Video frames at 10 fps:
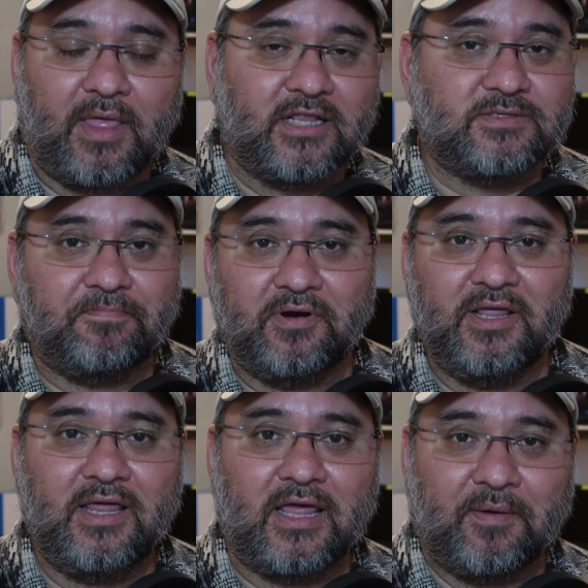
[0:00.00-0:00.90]
That's pretty
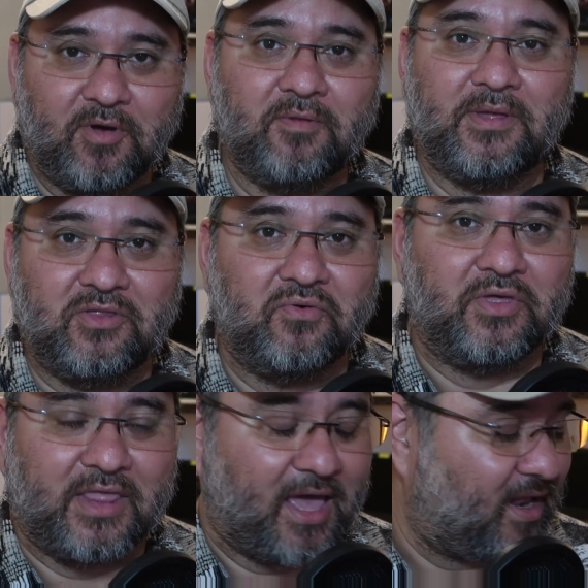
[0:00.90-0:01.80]
neat. I'm going to be
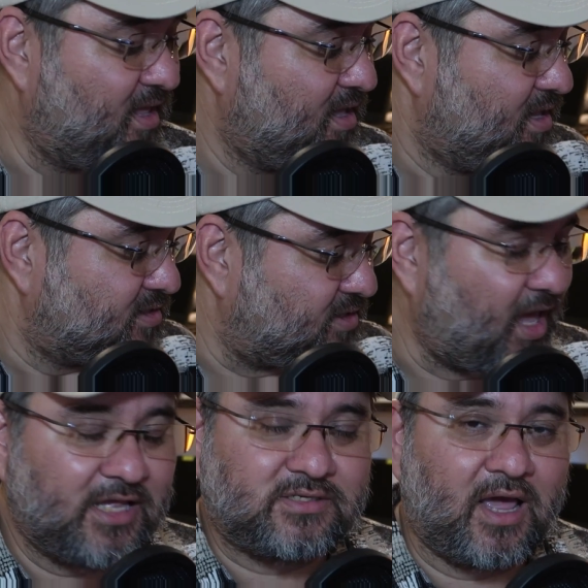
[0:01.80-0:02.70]
doing that. So,
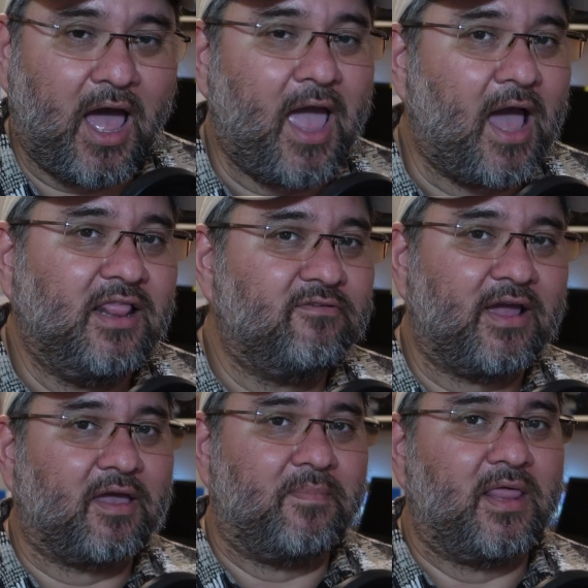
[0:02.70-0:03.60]
guys, I highly
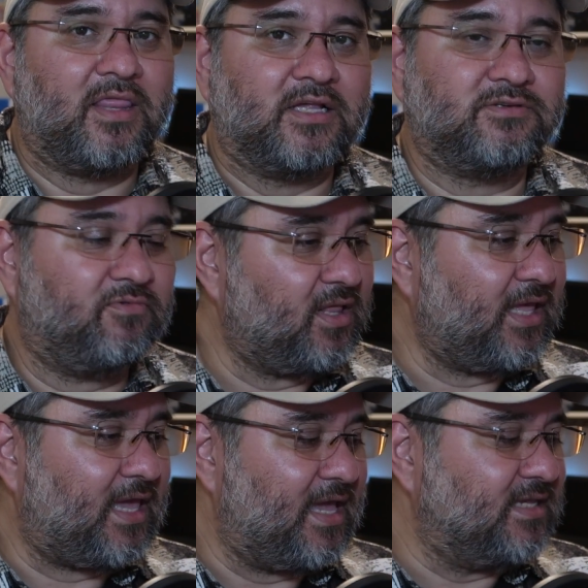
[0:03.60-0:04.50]
recommend this.
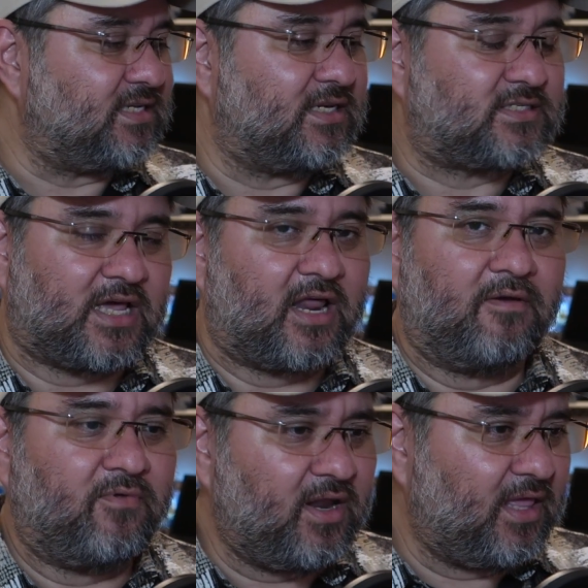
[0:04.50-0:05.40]
Really easy to set
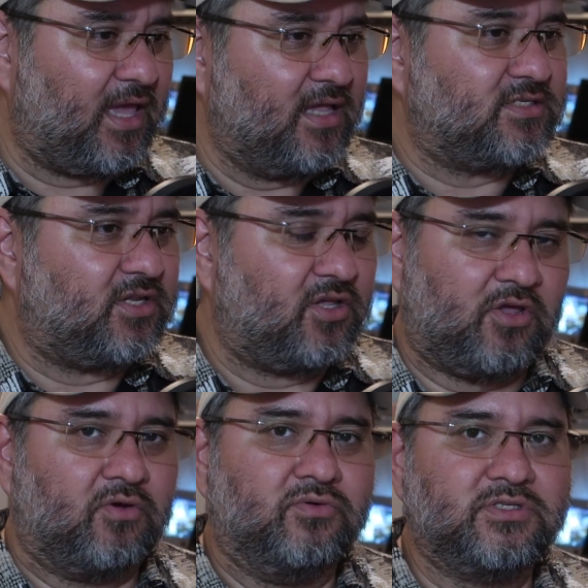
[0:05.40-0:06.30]
up, really easy to
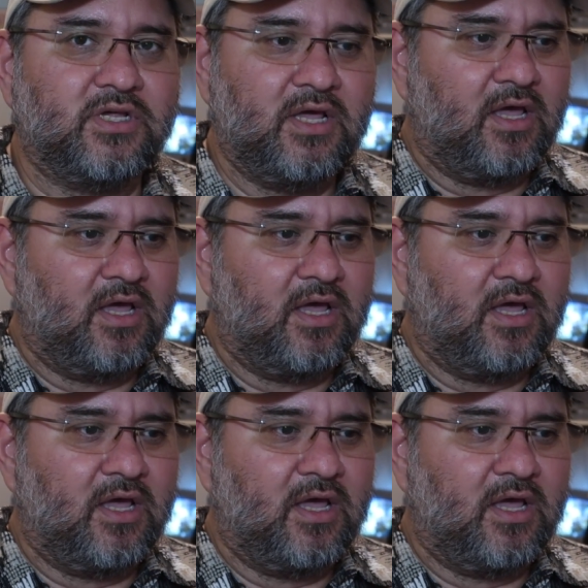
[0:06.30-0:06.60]
use.